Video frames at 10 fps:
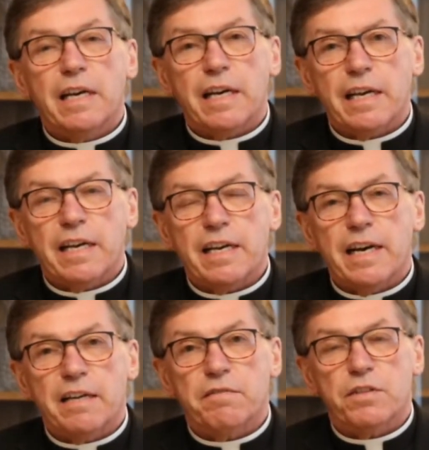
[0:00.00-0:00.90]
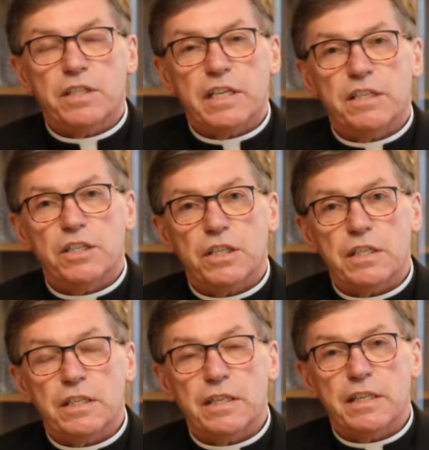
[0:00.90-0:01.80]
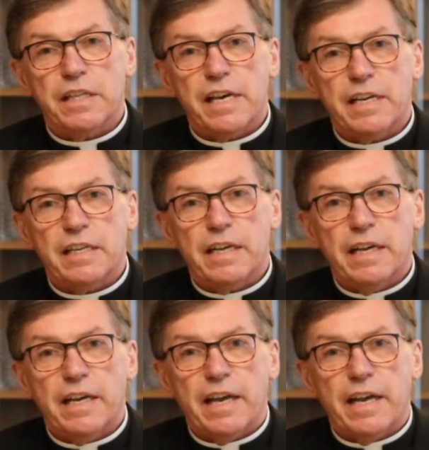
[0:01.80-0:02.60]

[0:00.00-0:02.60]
I had a conversation that